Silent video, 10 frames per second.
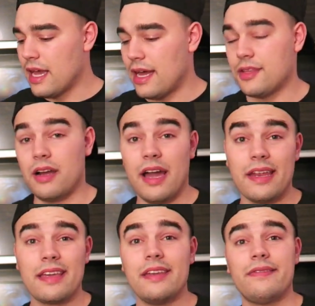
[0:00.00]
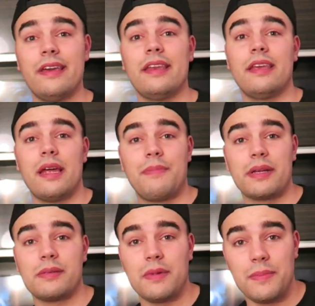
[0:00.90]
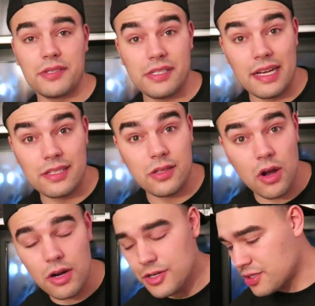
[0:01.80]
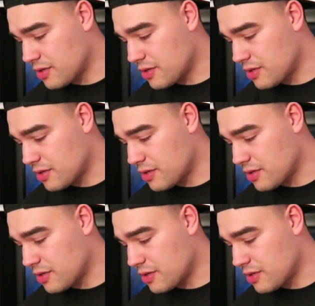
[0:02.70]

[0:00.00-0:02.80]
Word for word: at their Heineken event, and I picked them up a size large.